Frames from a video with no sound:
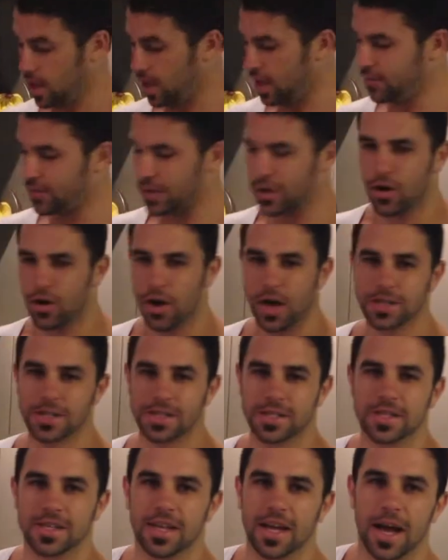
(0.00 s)
Evening,
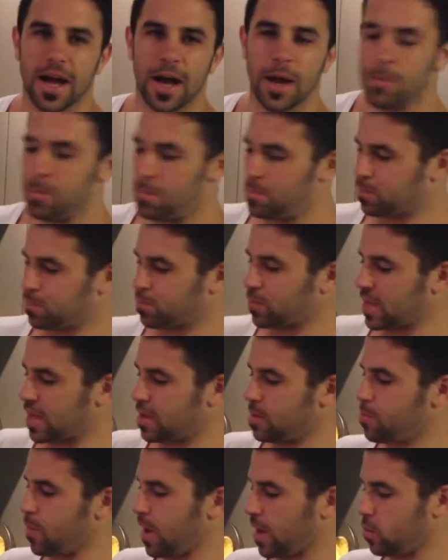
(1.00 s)
guys.
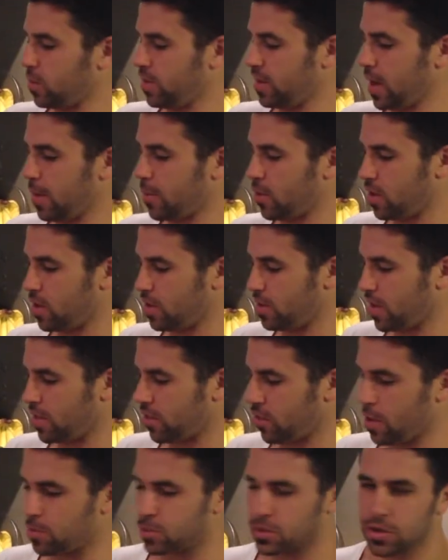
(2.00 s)
Back with
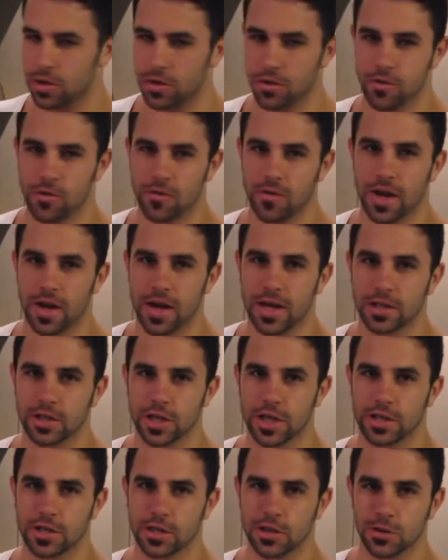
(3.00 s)
another episode of
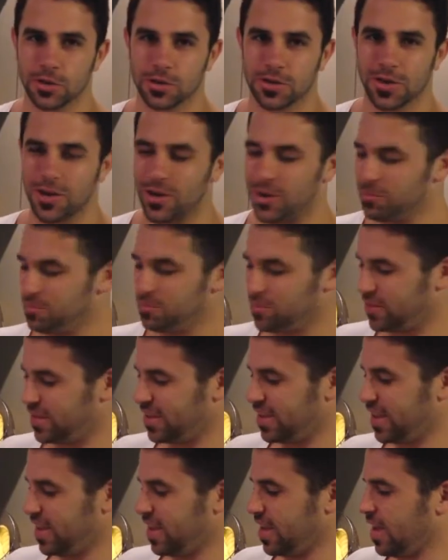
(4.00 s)
JaseStuart.com.
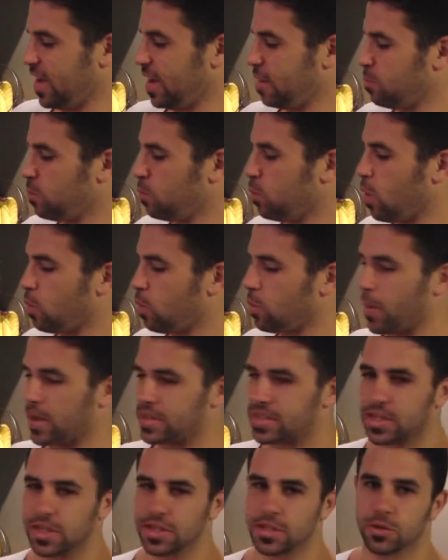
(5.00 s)
What we're
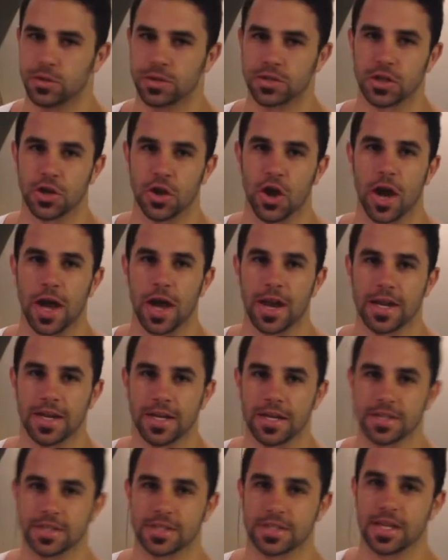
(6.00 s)
basically doing tonight
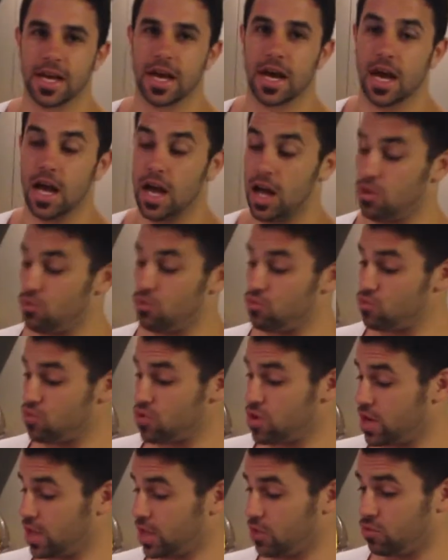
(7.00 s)
is a
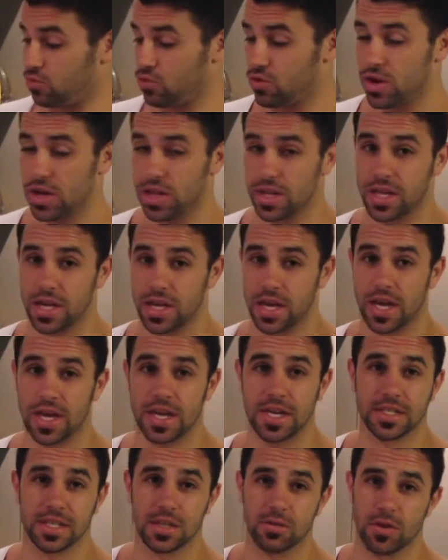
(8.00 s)
really
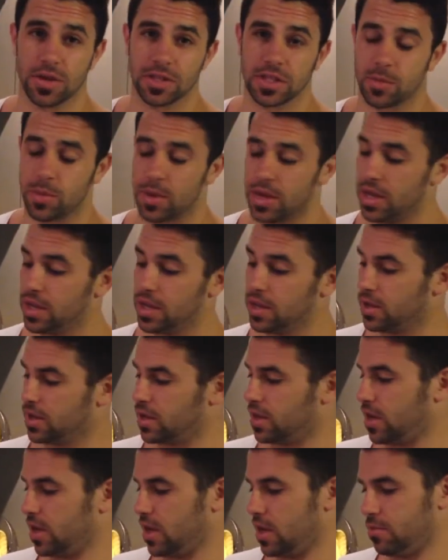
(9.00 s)
easy recipe.
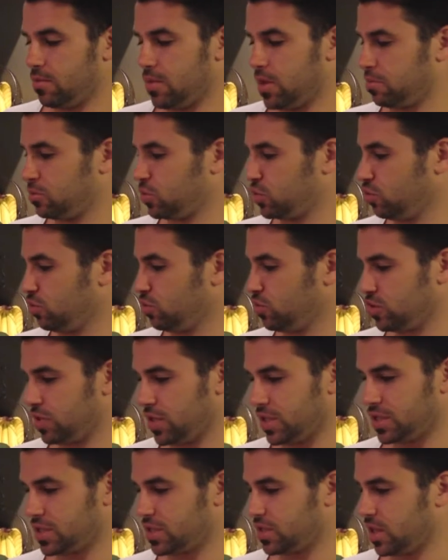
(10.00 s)
And I'm sure
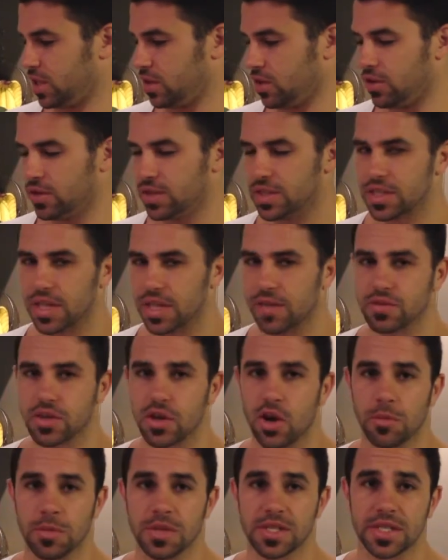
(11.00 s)
a lot of this stuff's
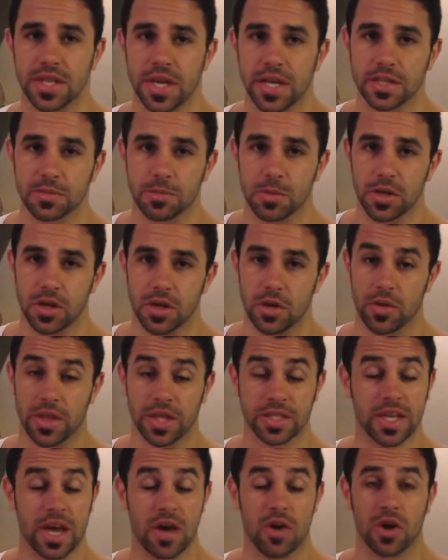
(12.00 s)
common sense, but you know,
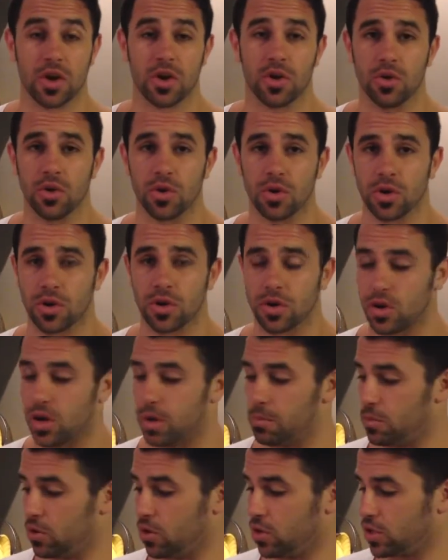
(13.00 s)
that's how I cook.
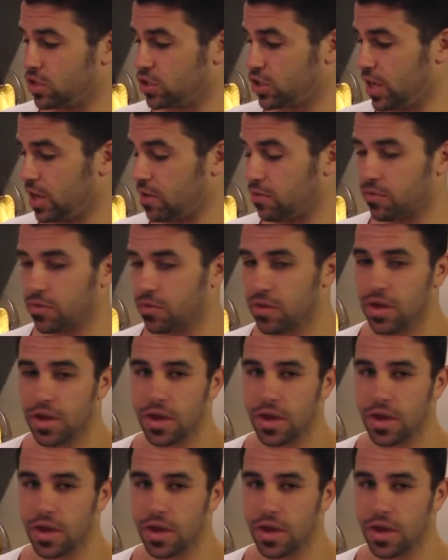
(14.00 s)
I'm not a chef.